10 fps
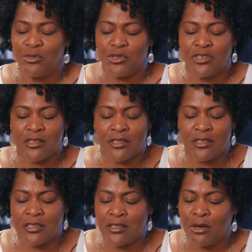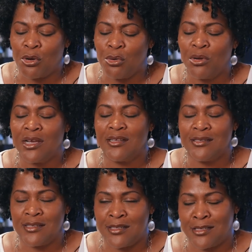was just so
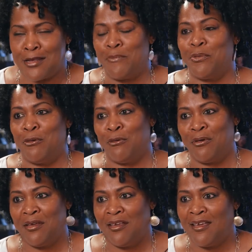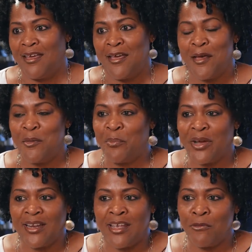simple,
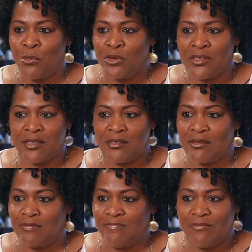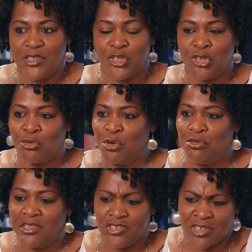but it was
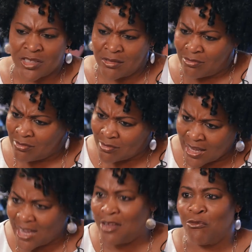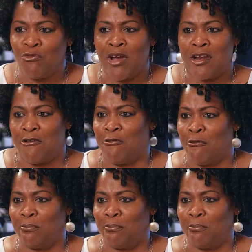truth that just hit right home.